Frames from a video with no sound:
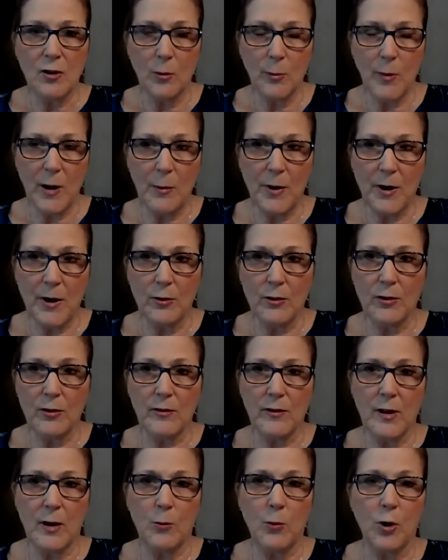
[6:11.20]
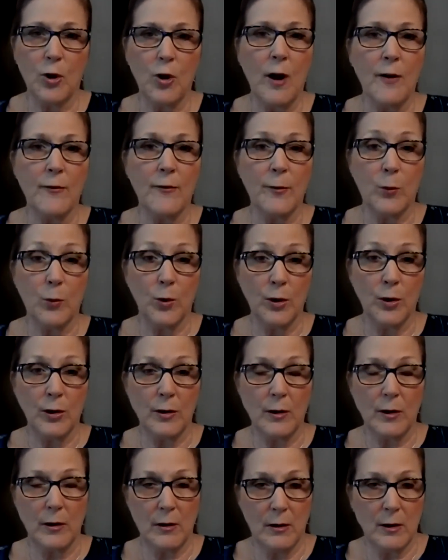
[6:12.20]
my partner said, we're off,
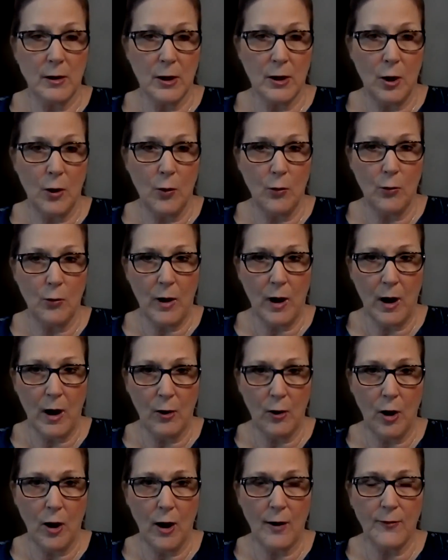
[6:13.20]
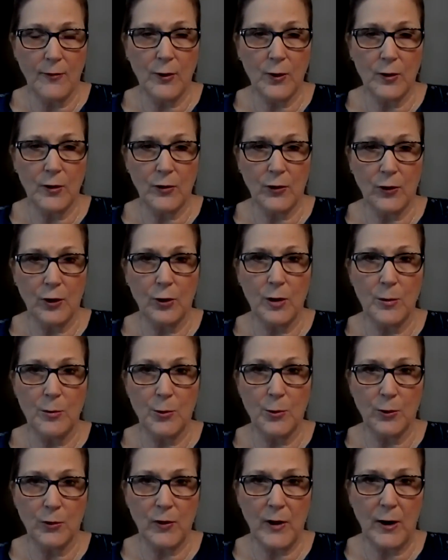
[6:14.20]
we're, you know, our offer is
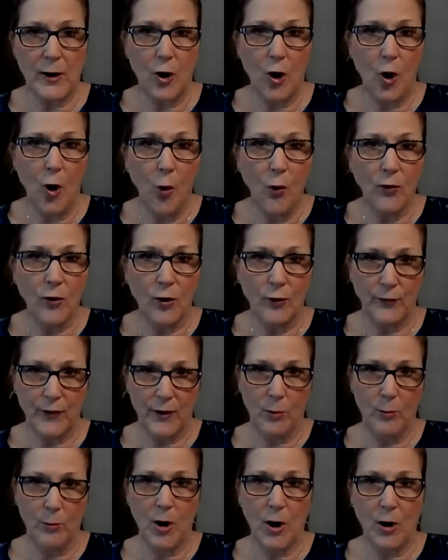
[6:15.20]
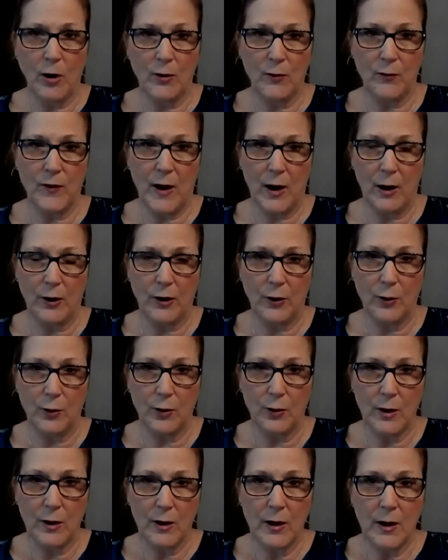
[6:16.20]
30% over fair market value.
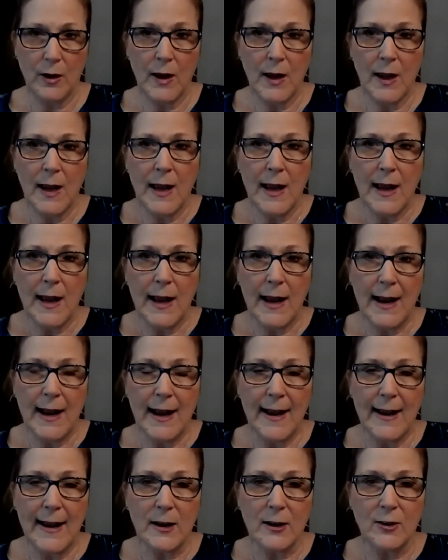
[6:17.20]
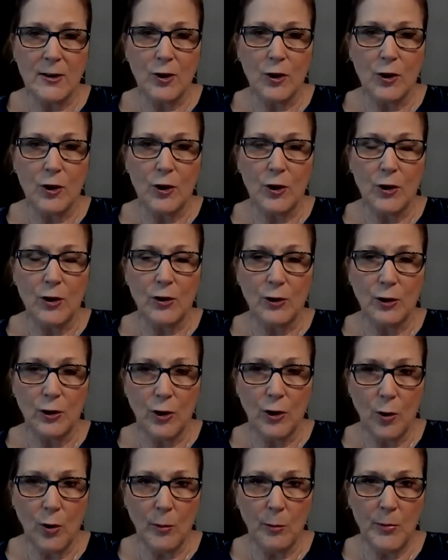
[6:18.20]
And
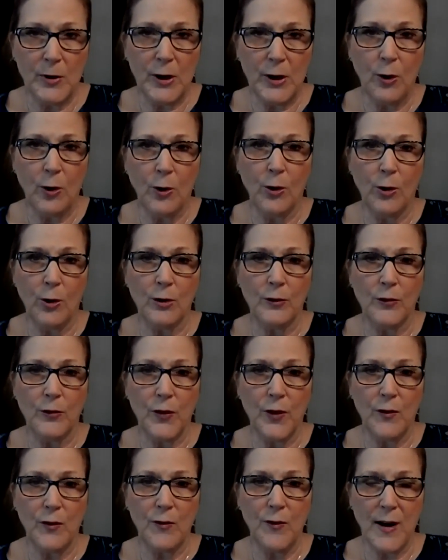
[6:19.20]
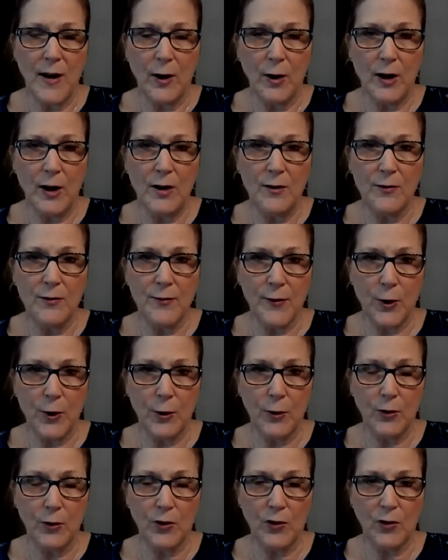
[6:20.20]
lo and behold, the very
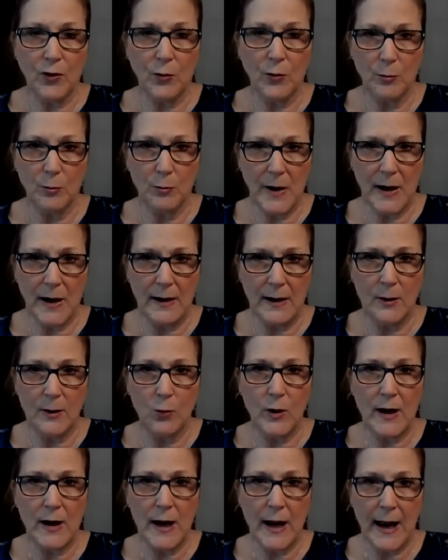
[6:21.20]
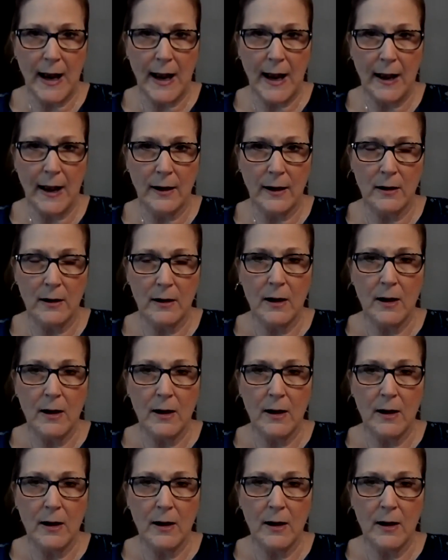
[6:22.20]
first meeting we had,